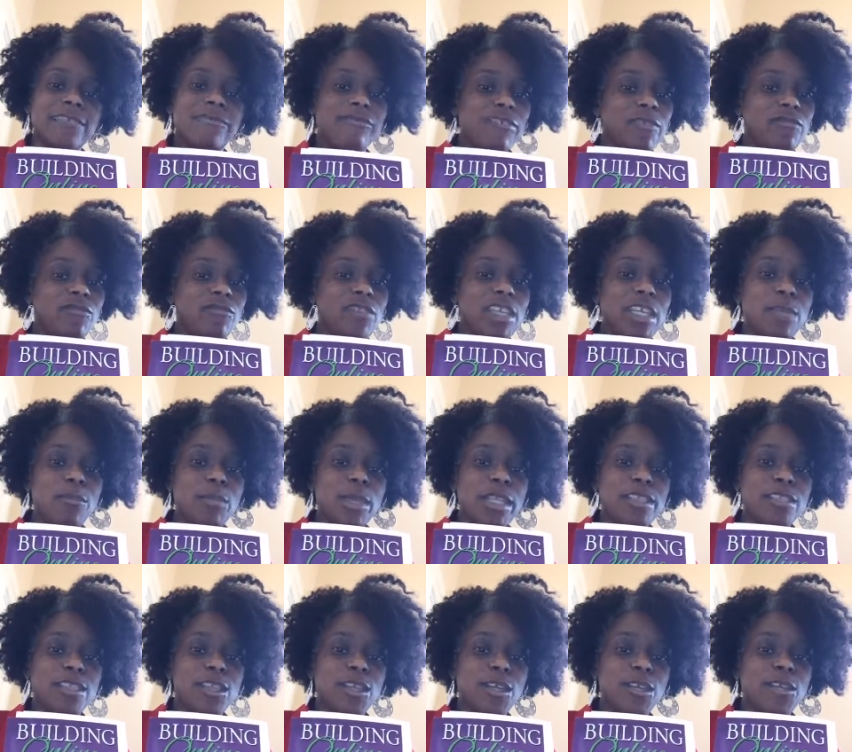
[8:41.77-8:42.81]
15
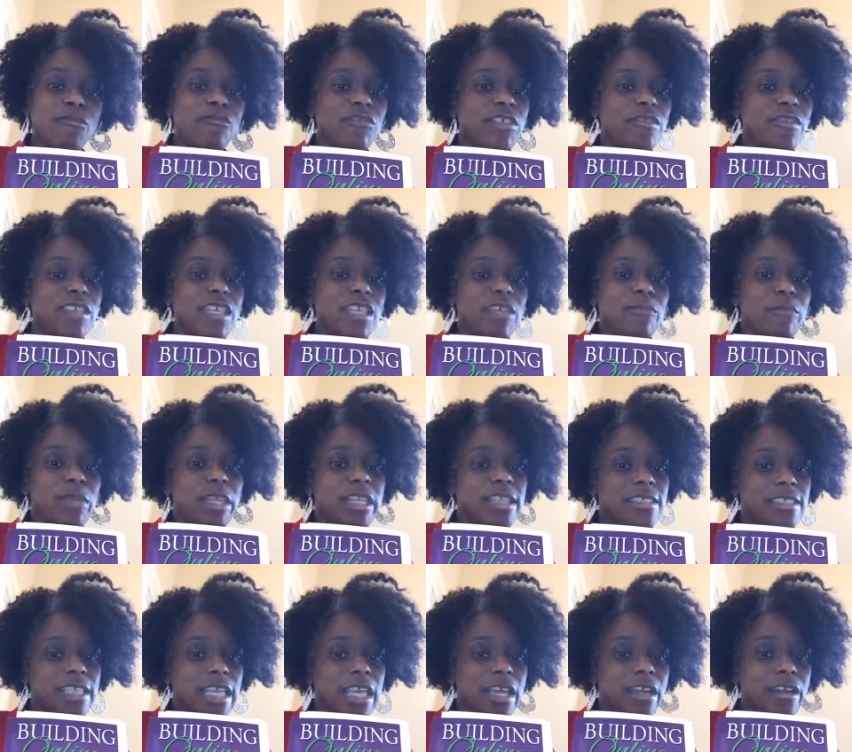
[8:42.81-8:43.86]
minutes here, 15
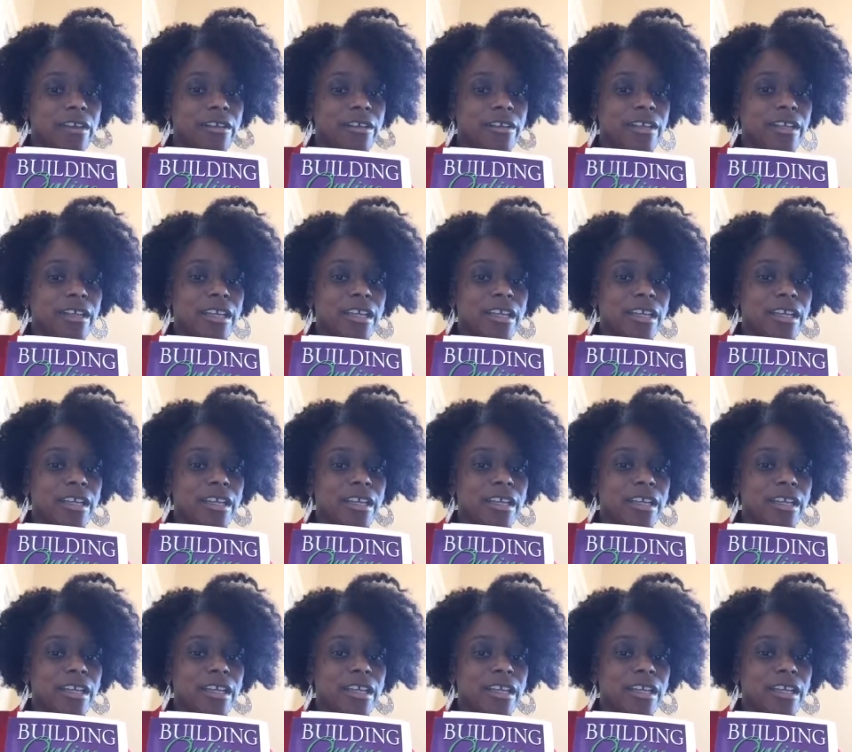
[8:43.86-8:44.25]
minutes there,